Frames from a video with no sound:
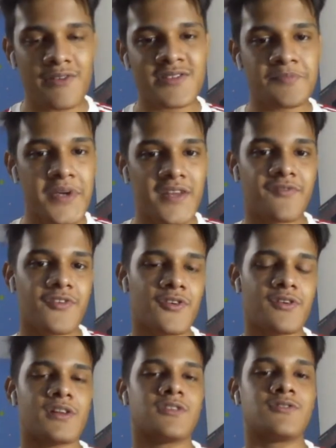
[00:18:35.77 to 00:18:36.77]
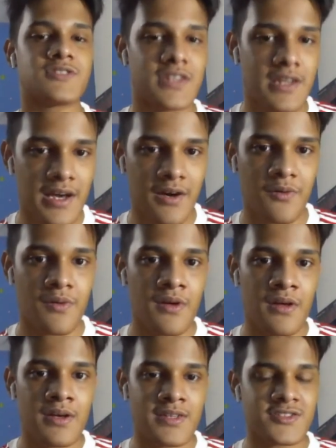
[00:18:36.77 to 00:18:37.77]
been for Ronaldo till now.
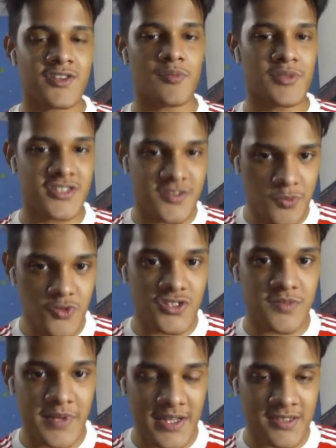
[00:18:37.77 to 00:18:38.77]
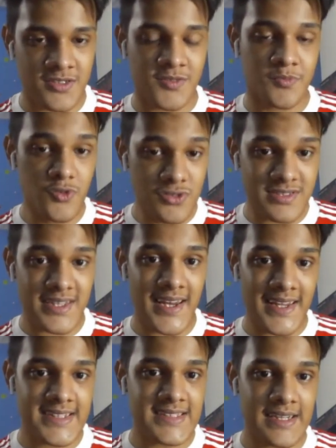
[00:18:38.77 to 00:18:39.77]
It's not been smooth
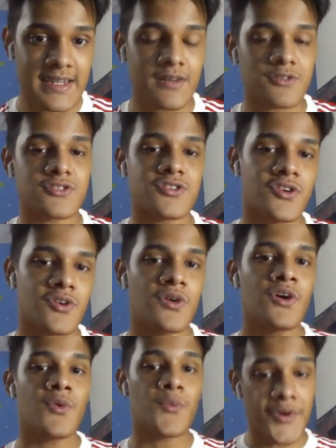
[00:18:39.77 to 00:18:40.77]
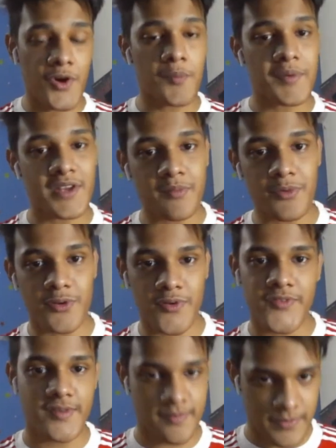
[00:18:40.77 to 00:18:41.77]
sailing till now, so we hope it
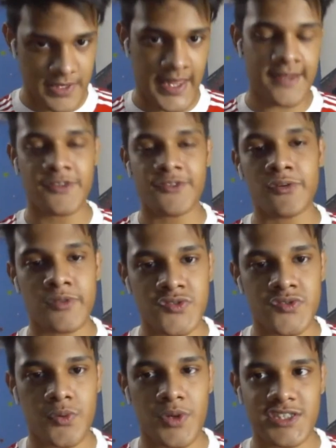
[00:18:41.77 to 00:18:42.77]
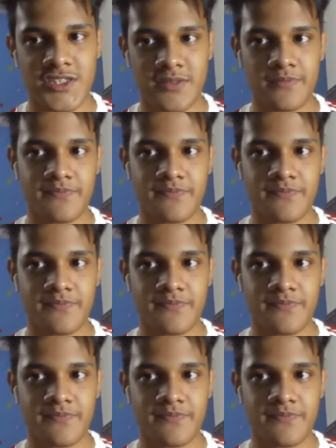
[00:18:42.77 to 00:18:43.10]
improves. Thank you so much for watching.